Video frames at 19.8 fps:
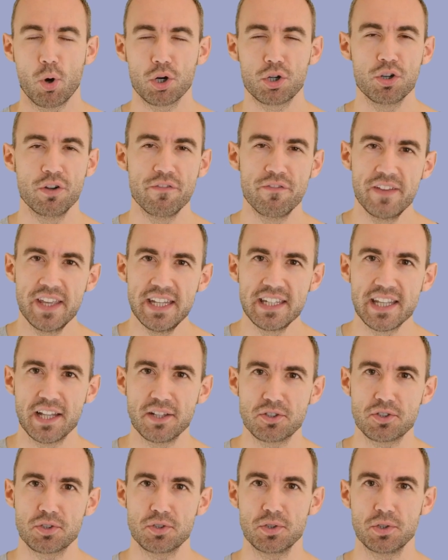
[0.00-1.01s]

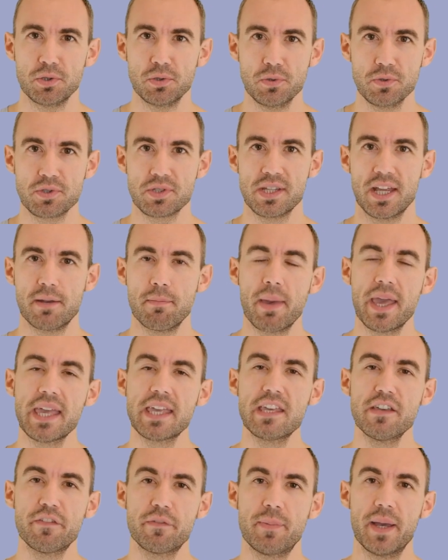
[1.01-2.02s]
convenient to use and may
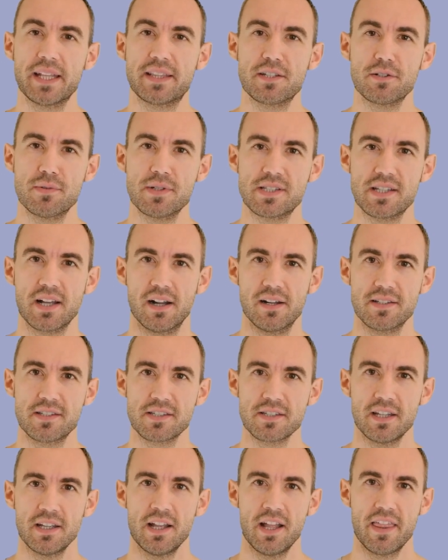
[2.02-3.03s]
give better results
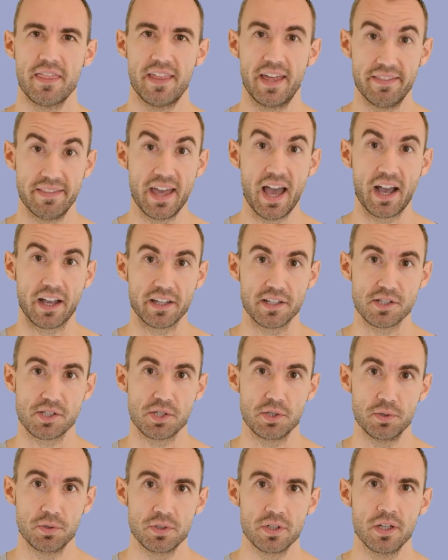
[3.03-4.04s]
than the Hugin
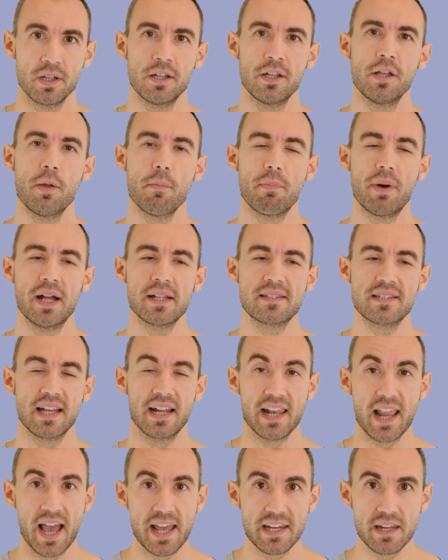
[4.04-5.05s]
suite. But
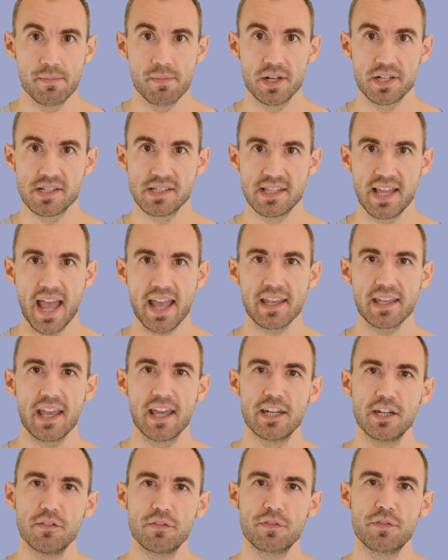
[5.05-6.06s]
Align Image Stack and
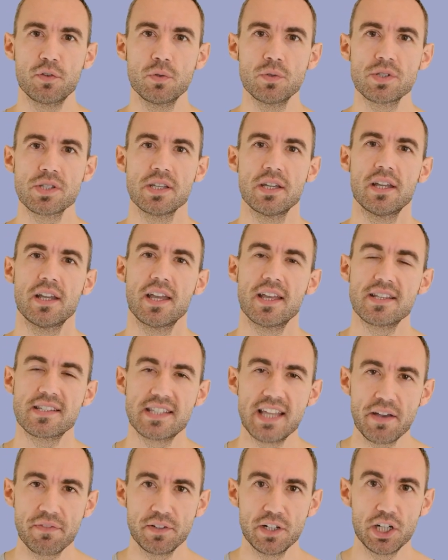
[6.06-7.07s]
Enfuse is
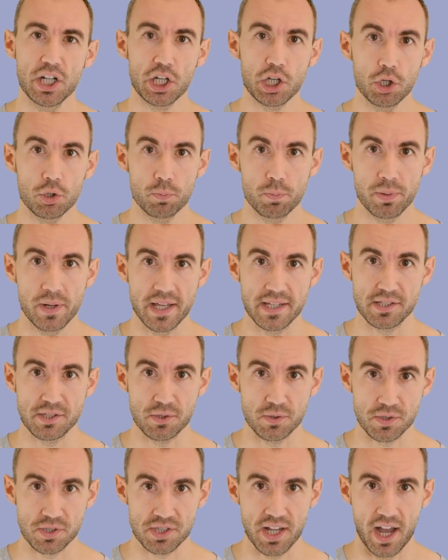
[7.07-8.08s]
definitely a good place to
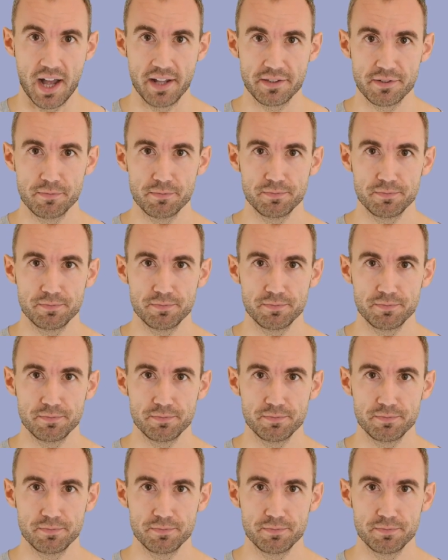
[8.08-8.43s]
start.